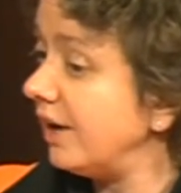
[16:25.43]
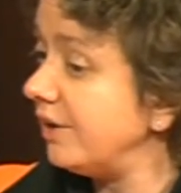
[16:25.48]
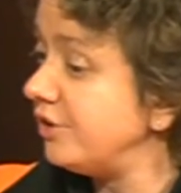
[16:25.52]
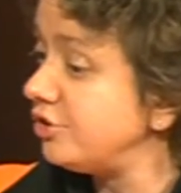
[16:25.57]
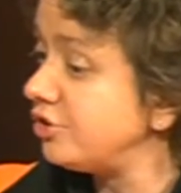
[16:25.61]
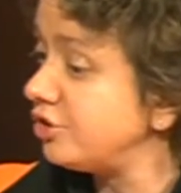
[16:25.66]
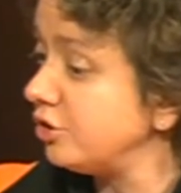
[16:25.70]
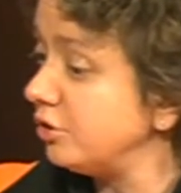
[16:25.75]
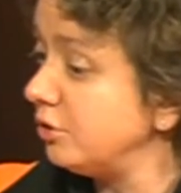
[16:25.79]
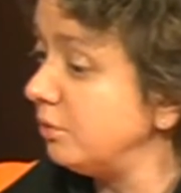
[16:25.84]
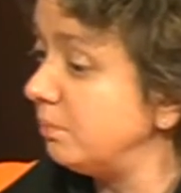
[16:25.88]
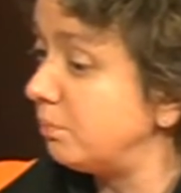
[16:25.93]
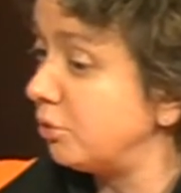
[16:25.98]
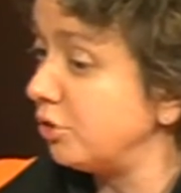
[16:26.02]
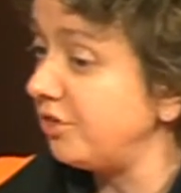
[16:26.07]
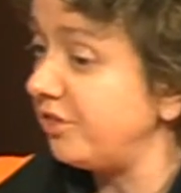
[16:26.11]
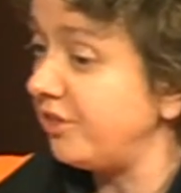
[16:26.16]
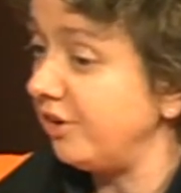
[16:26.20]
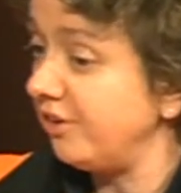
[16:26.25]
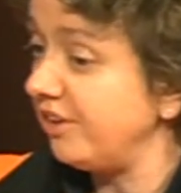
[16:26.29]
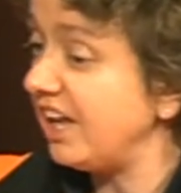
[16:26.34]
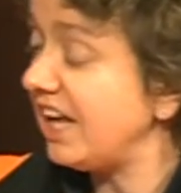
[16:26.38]
to put
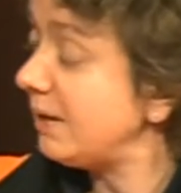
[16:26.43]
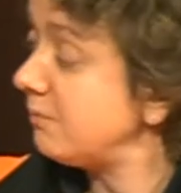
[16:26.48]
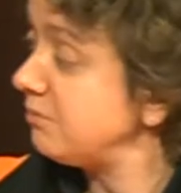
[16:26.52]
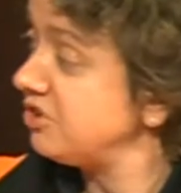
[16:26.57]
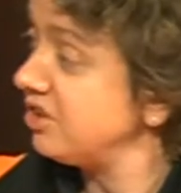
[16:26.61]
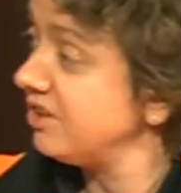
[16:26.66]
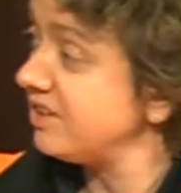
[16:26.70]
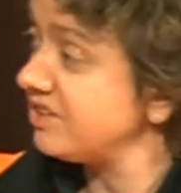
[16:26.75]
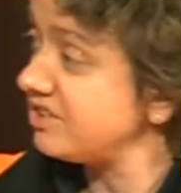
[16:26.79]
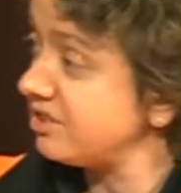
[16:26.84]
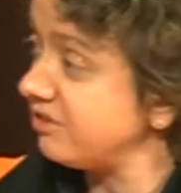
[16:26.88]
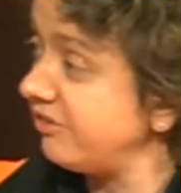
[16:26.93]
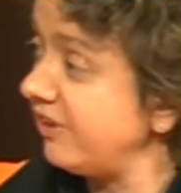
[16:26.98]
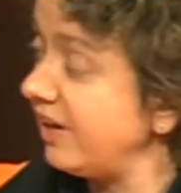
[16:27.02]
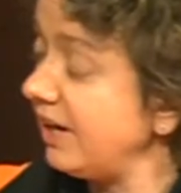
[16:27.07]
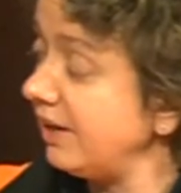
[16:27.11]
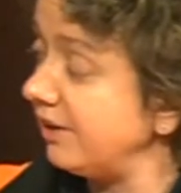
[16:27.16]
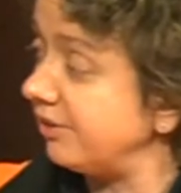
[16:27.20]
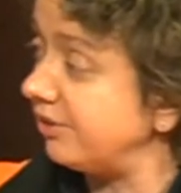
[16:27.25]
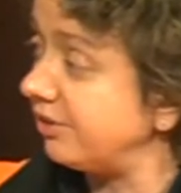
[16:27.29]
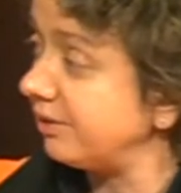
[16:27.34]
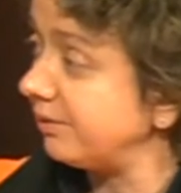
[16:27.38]
their name to this event?